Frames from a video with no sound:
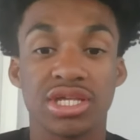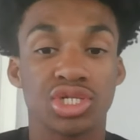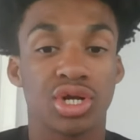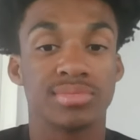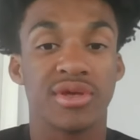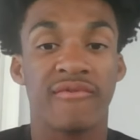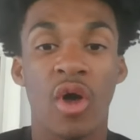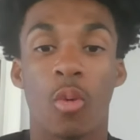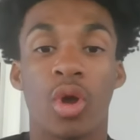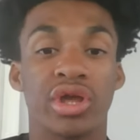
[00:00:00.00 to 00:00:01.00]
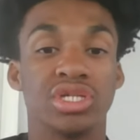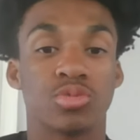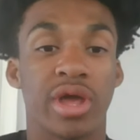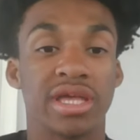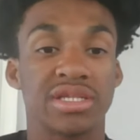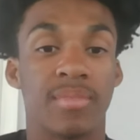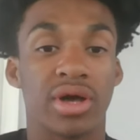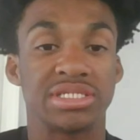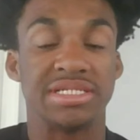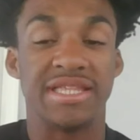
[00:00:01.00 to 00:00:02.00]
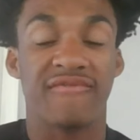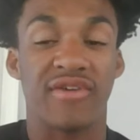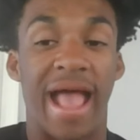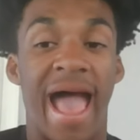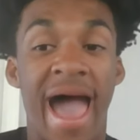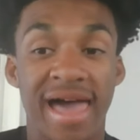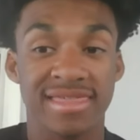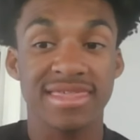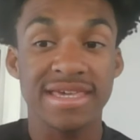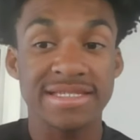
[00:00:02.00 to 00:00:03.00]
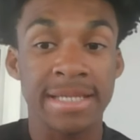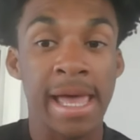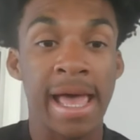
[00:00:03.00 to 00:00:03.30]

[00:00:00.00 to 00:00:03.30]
in terms of where he's ranked amongst the different athletes.